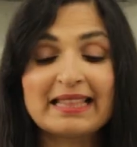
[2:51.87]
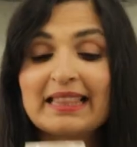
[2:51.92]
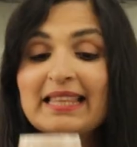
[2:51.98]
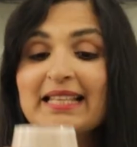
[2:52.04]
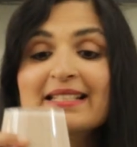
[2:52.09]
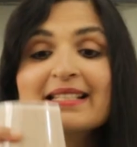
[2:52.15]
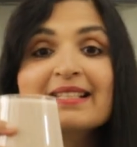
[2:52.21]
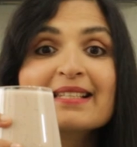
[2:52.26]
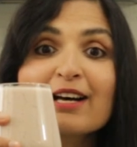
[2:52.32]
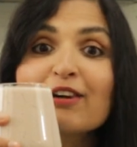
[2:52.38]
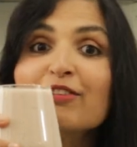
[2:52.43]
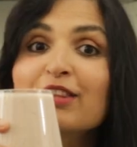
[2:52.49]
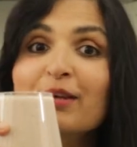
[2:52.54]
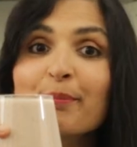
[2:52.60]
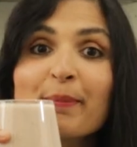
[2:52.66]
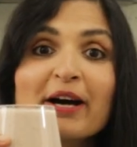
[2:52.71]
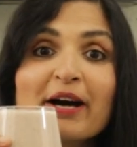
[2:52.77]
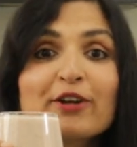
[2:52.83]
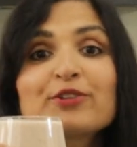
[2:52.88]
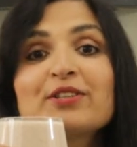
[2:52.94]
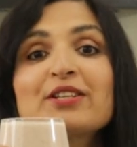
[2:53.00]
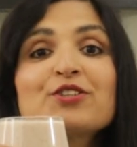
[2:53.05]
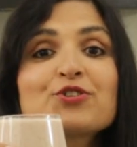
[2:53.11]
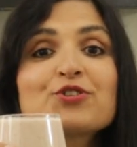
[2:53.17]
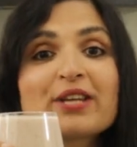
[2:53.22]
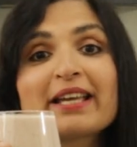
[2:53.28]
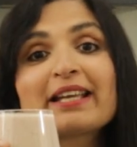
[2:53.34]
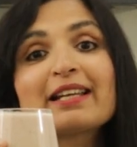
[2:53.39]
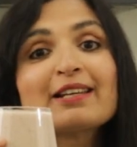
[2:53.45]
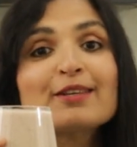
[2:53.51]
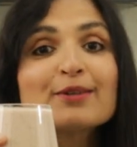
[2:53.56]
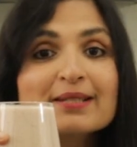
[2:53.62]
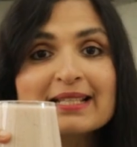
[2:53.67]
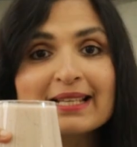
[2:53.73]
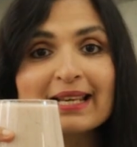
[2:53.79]
This is how the biotin shake
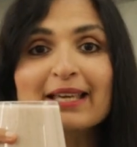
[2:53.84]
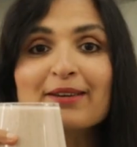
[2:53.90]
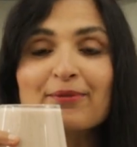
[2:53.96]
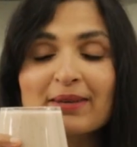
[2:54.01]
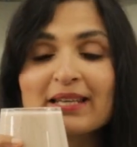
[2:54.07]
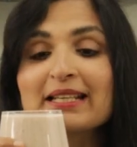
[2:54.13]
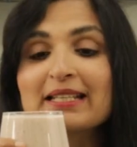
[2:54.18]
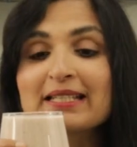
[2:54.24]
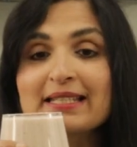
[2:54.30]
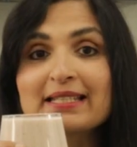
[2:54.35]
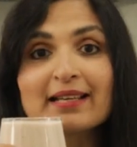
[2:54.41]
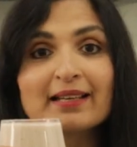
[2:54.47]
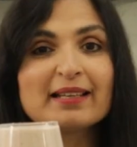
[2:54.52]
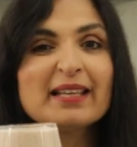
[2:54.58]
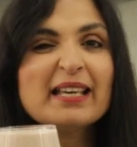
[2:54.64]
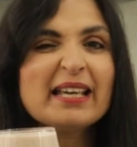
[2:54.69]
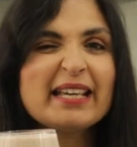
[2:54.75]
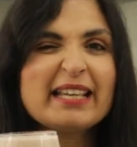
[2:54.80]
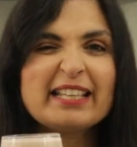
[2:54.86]
looks like when it's done.